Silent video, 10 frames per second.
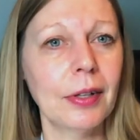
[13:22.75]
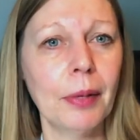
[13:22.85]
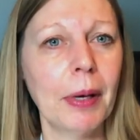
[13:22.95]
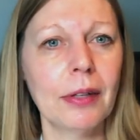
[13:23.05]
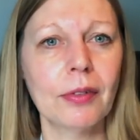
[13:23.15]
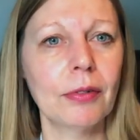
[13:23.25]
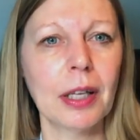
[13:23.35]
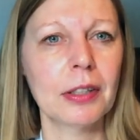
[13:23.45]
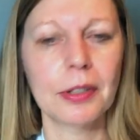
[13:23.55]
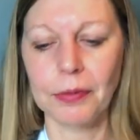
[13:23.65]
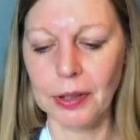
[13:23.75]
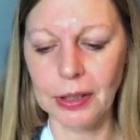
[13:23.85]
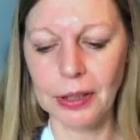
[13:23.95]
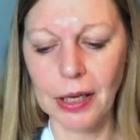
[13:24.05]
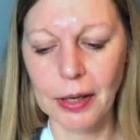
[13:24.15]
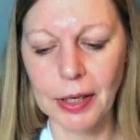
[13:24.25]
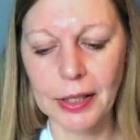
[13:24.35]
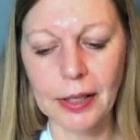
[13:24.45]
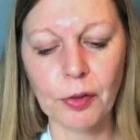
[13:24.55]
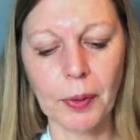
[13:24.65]
Her patterns are relatively
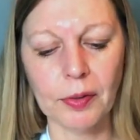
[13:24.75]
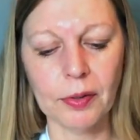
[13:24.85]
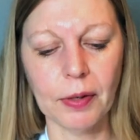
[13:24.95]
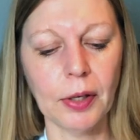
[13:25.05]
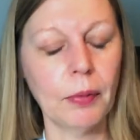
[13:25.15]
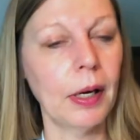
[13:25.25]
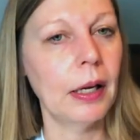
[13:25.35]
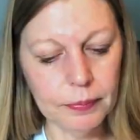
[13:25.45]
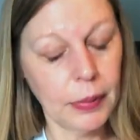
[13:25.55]
inexpensive anyway.